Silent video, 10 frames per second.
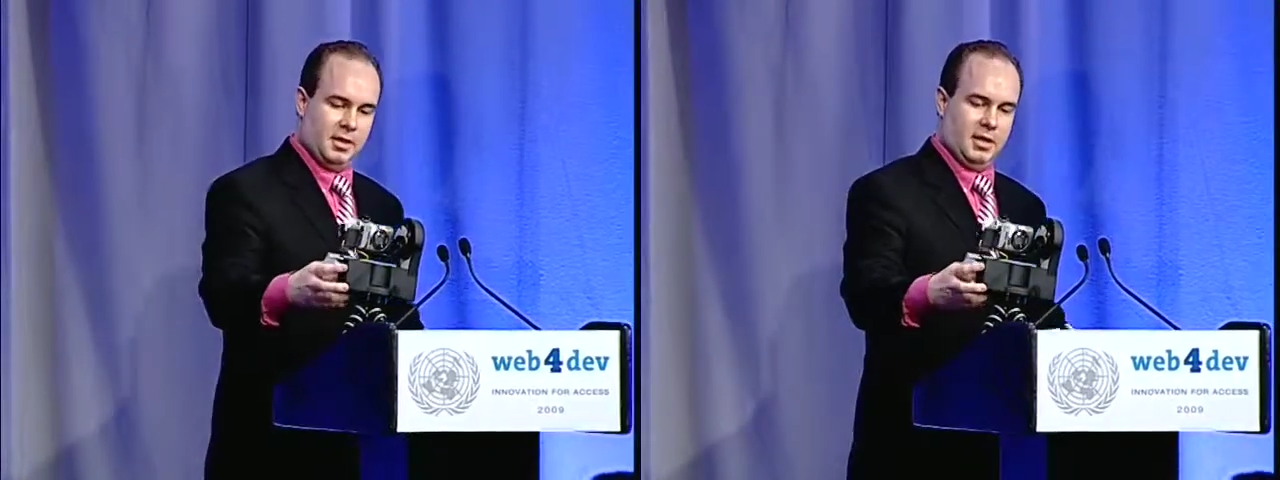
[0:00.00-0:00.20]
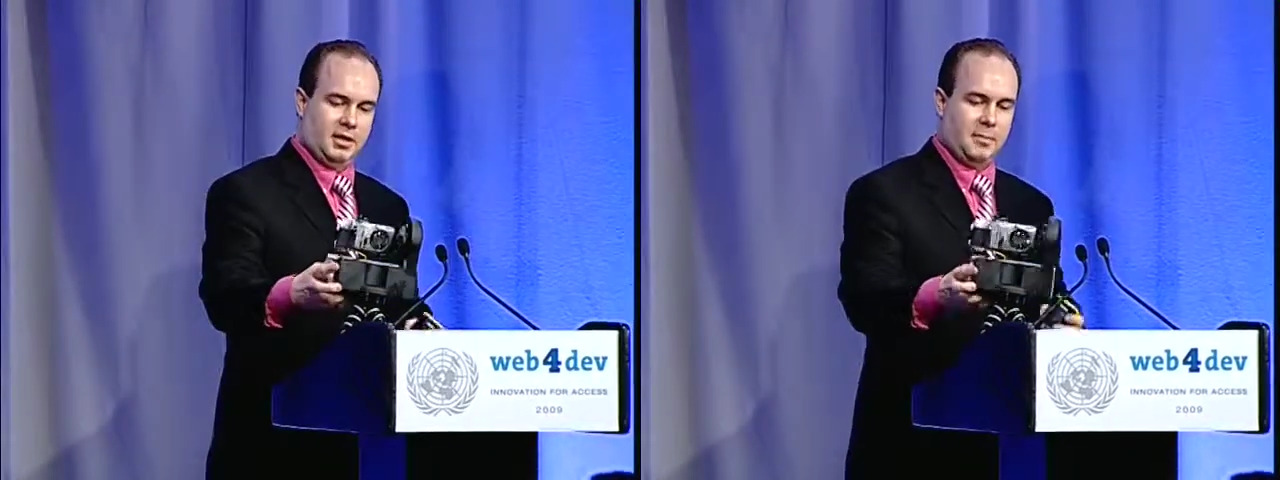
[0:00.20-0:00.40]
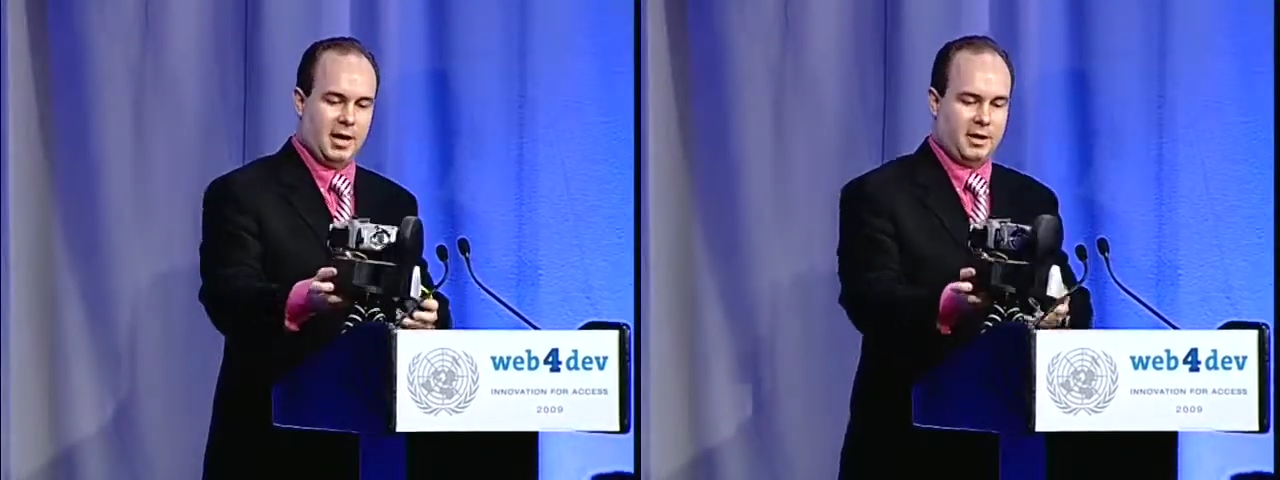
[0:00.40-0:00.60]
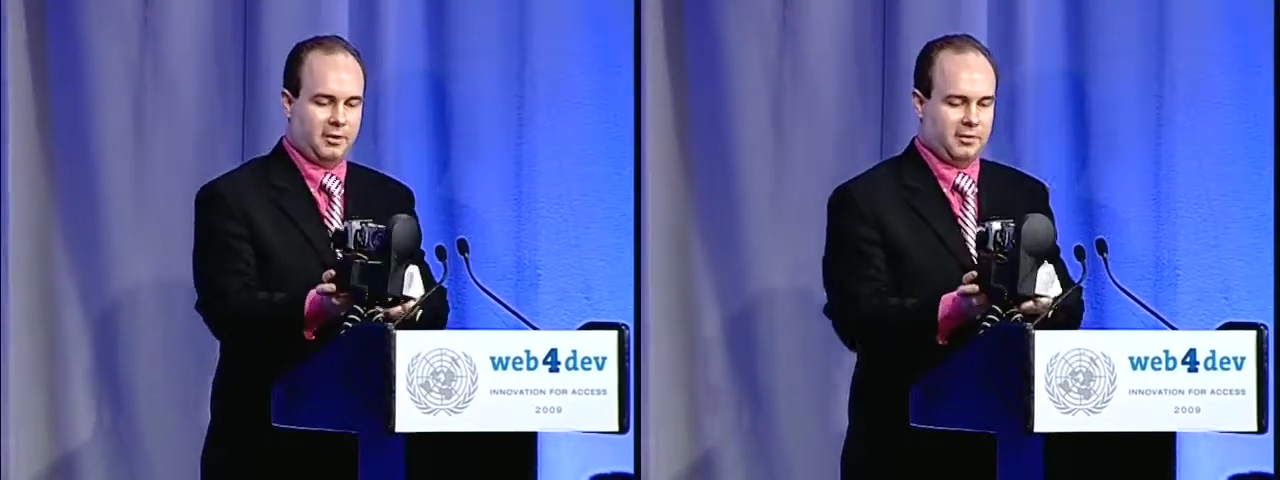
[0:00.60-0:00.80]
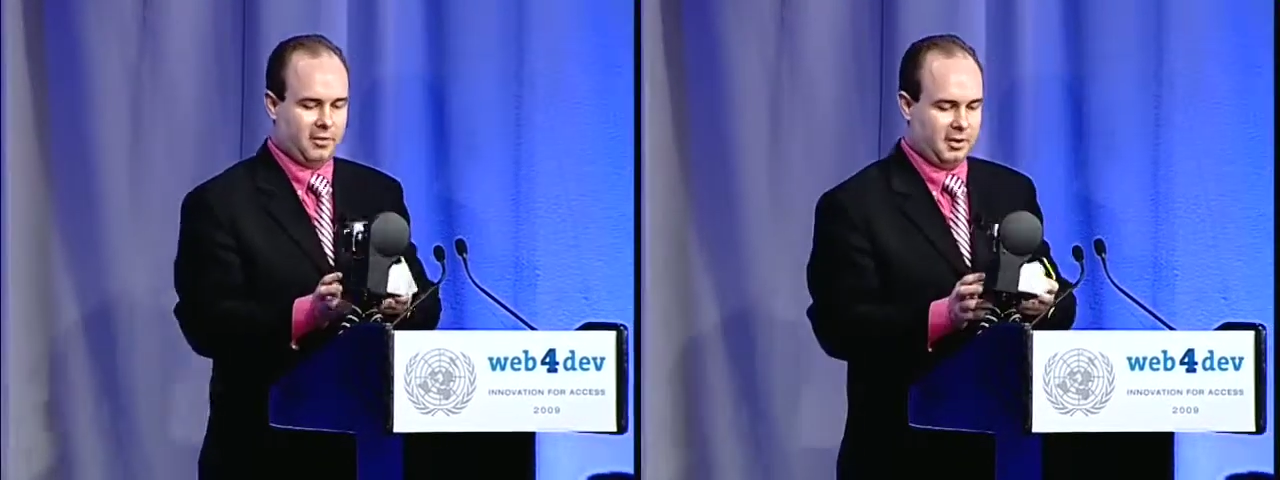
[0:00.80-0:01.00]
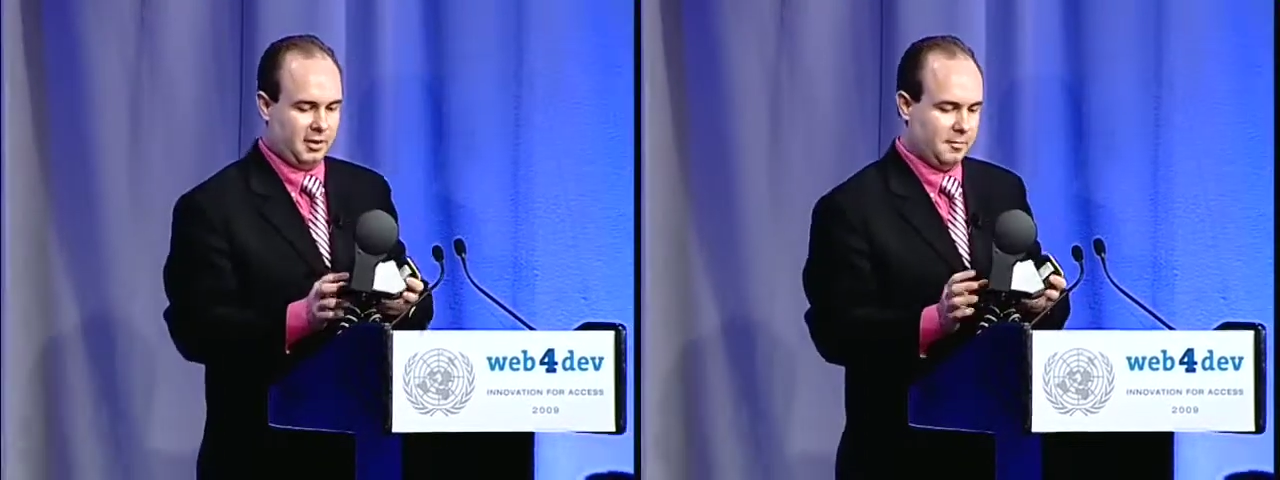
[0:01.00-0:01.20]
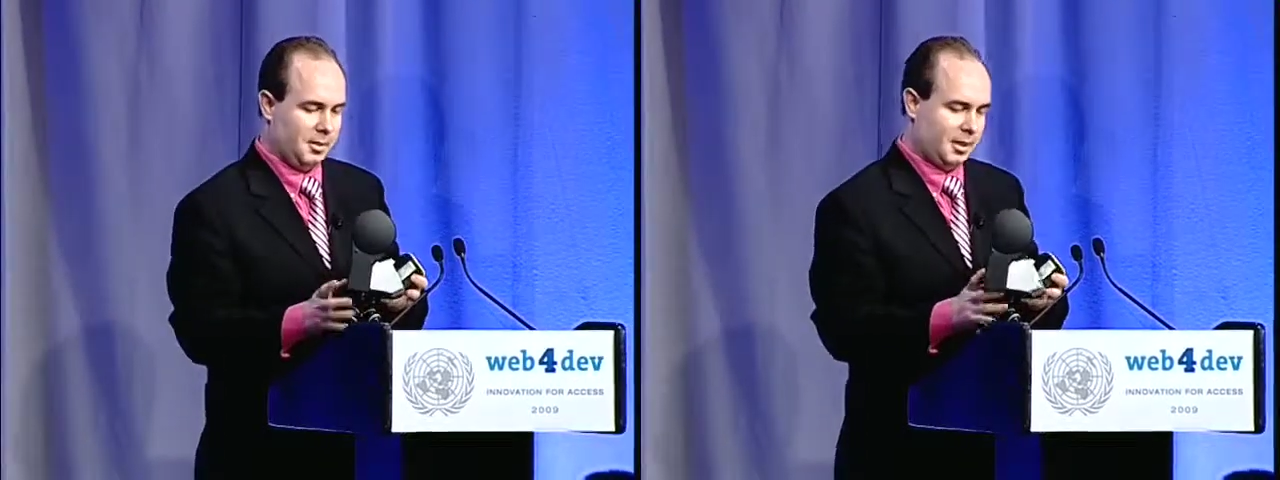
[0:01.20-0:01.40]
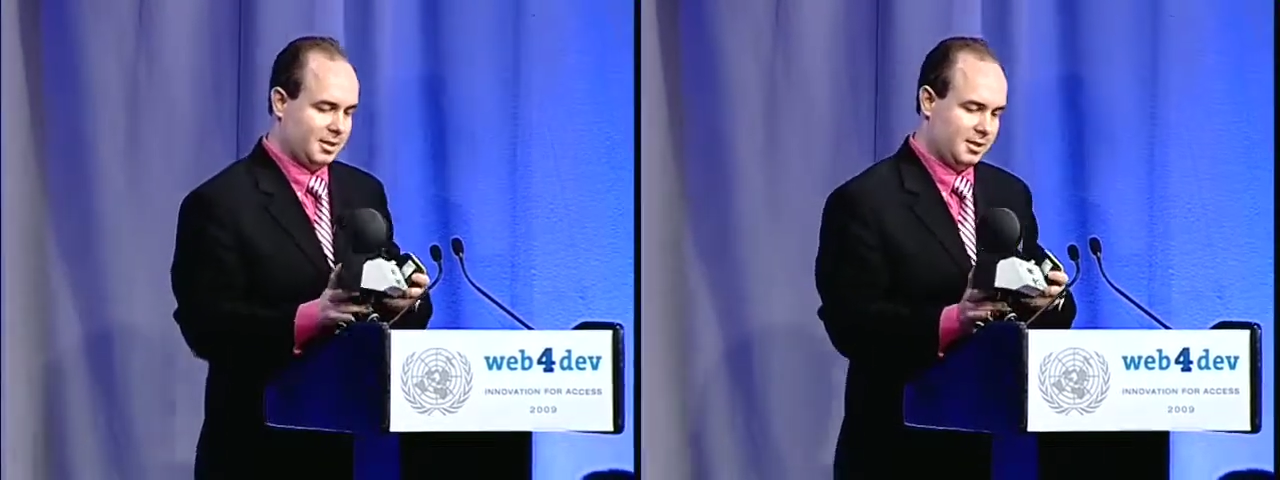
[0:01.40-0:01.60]
At the back, you'll see the
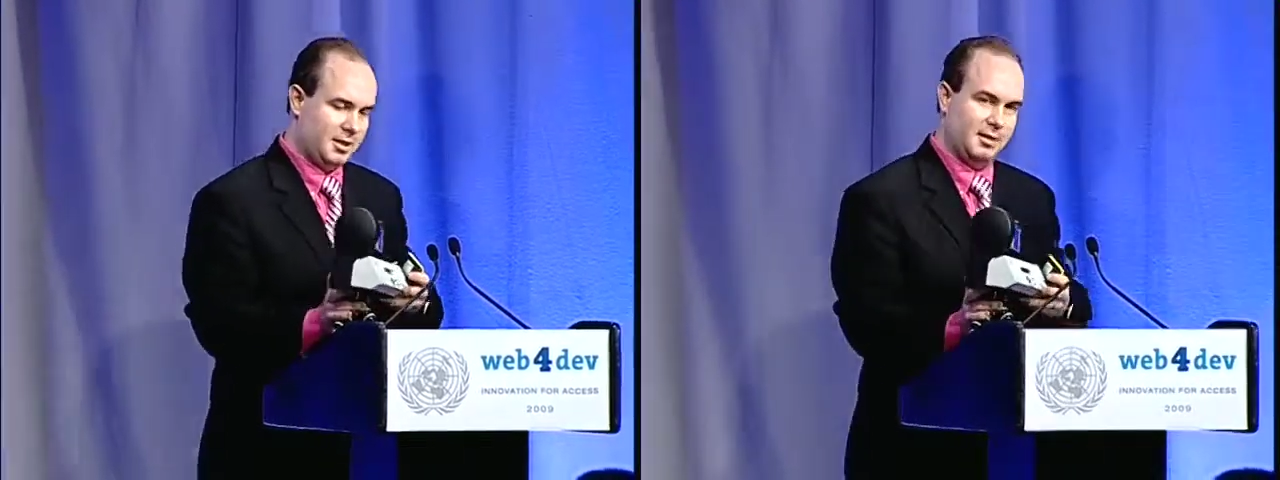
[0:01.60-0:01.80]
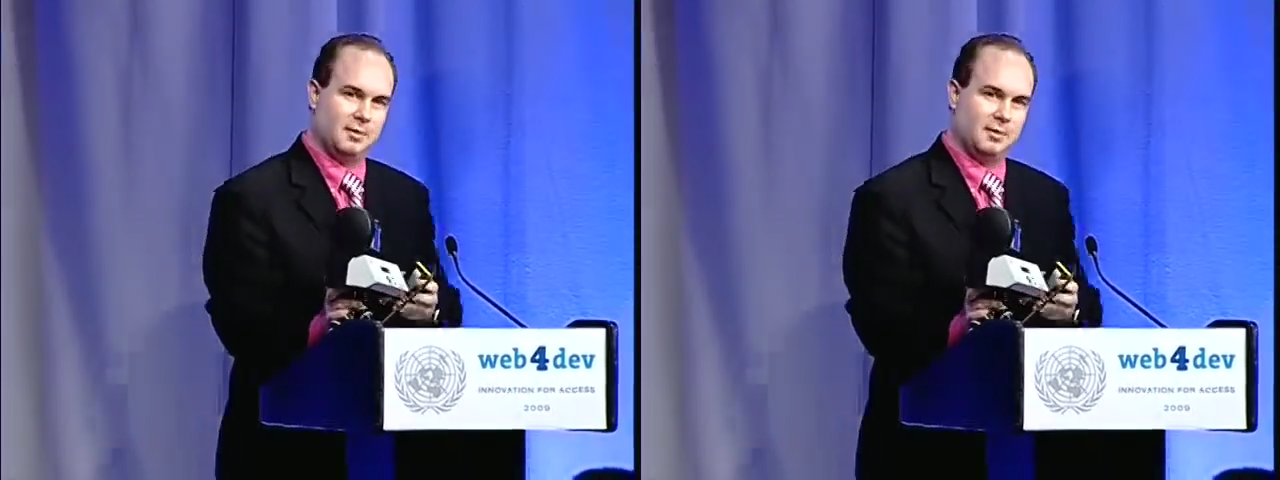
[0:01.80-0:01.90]
complexity.